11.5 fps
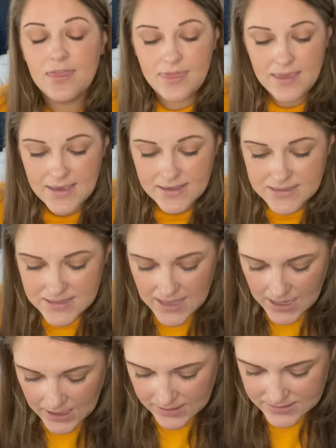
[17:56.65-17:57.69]
These
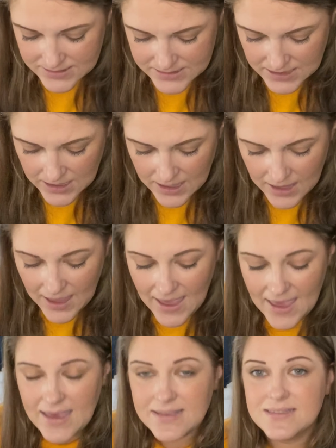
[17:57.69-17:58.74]
things,
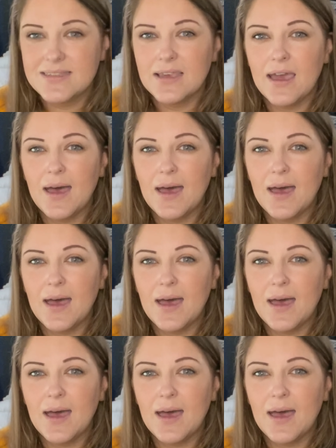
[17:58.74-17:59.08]
as